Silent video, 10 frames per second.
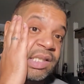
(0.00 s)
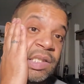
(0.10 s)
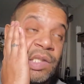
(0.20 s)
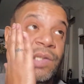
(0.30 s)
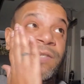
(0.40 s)

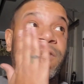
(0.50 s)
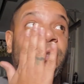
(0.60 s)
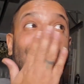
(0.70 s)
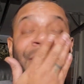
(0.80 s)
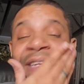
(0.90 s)
So this is
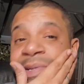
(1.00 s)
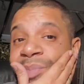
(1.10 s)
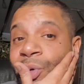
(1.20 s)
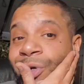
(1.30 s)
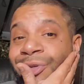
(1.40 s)
going to be
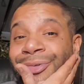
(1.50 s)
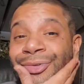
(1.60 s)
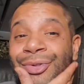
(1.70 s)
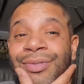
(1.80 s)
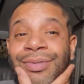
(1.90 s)
more
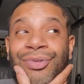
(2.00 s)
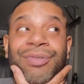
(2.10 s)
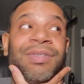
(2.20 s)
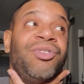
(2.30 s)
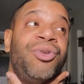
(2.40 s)

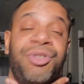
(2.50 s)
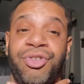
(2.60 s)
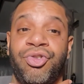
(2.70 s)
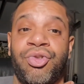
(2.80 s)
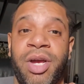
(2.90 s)
drifted towards
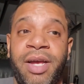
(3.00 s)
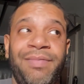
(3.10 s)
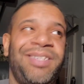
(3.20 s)
the draft.